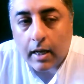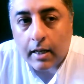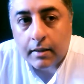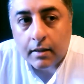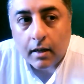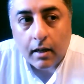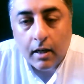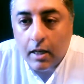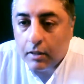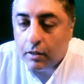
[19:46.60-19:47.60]
And uh,
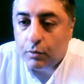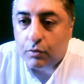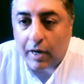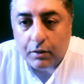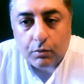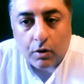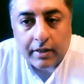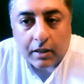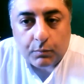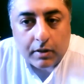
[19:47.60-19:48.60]
did you try to
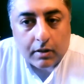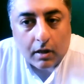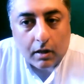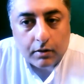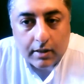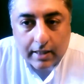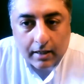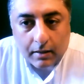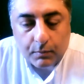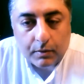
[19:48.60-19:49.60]
connect with uh, this
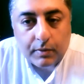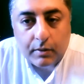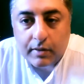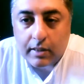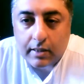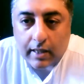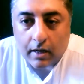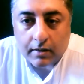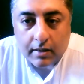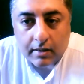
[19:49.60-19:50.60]
kind of with these
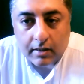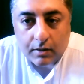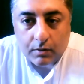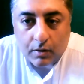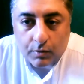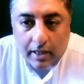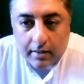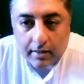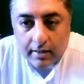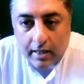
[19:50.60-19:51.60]
scientists in, in the
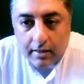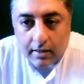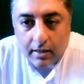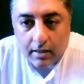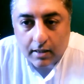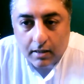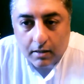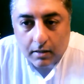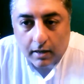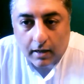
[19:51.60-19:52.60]
United States?
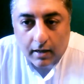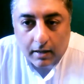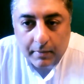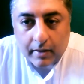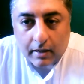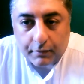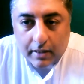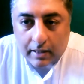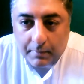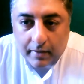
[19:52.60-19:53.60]
Uh,
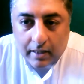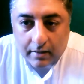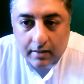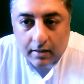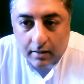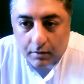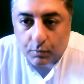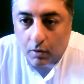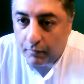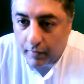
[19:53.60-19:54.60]
African American descendants
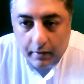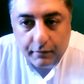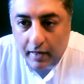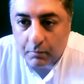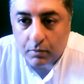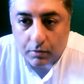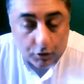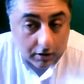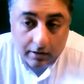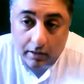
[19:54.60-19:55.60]
who are very famous,
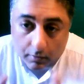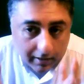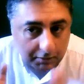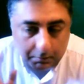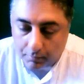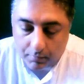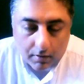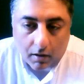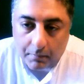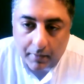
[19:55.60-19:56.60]
such as Neil deGrasse, but
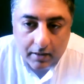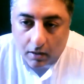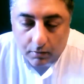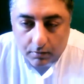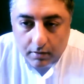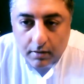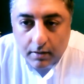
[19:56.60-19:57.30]
there are many others.